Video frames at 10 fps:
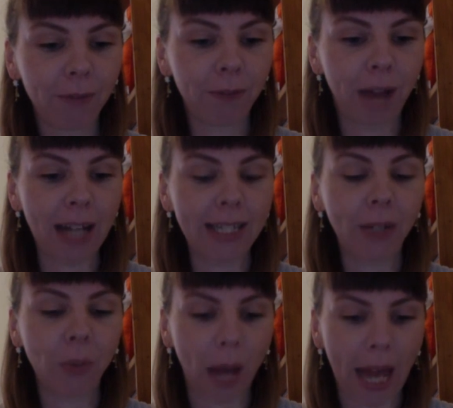finding
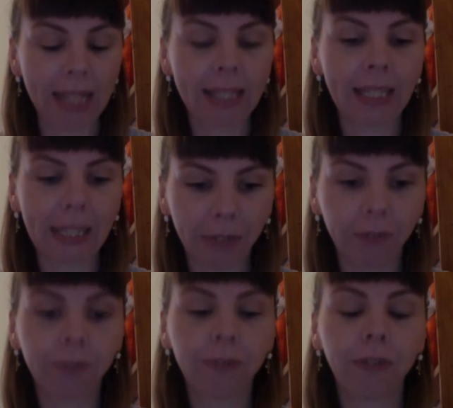a way to
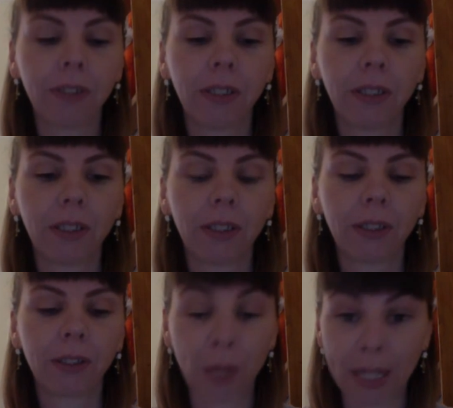give
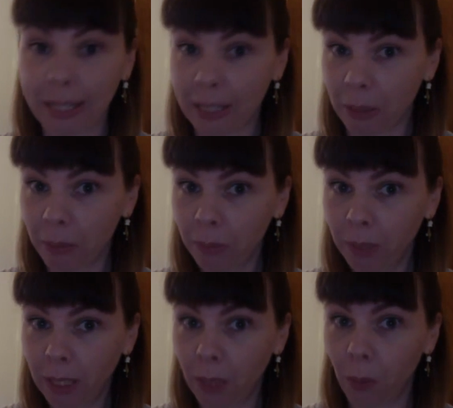
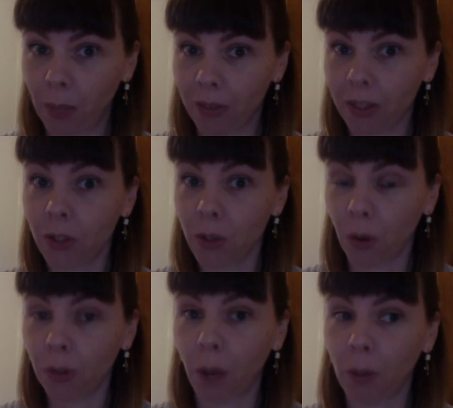criticism in a way that's
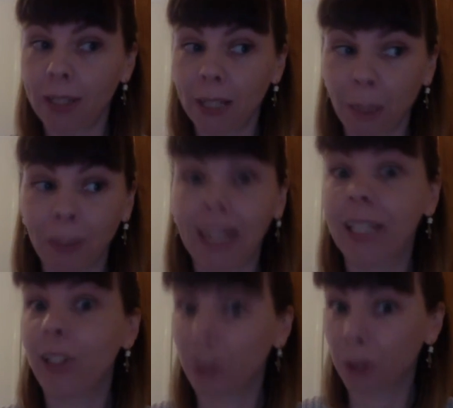not going to
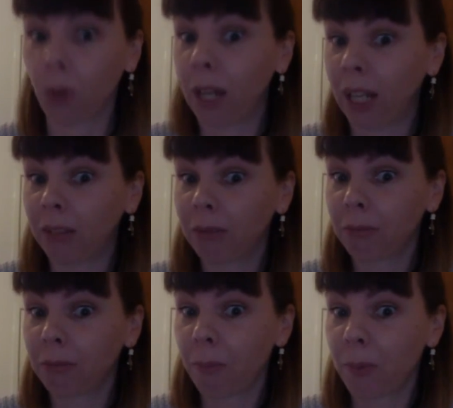completely destroy
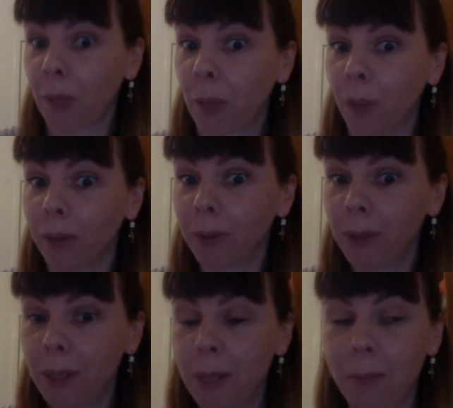someone,
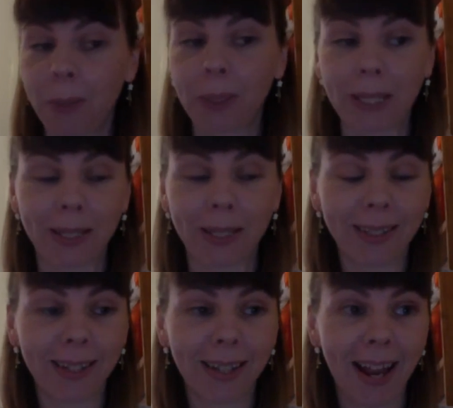
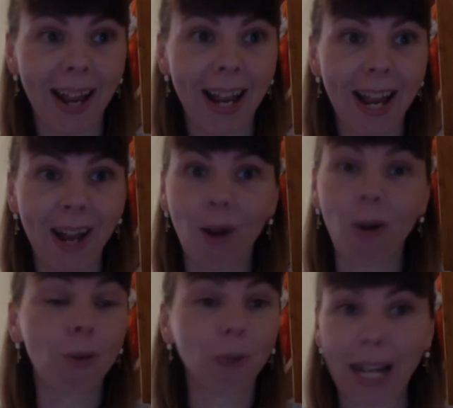because
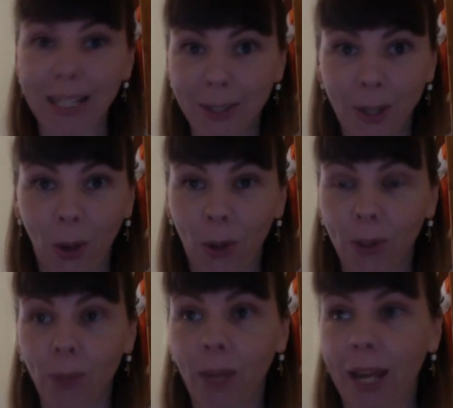all writers know
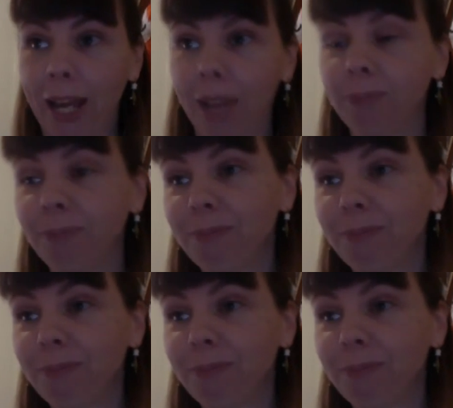that we're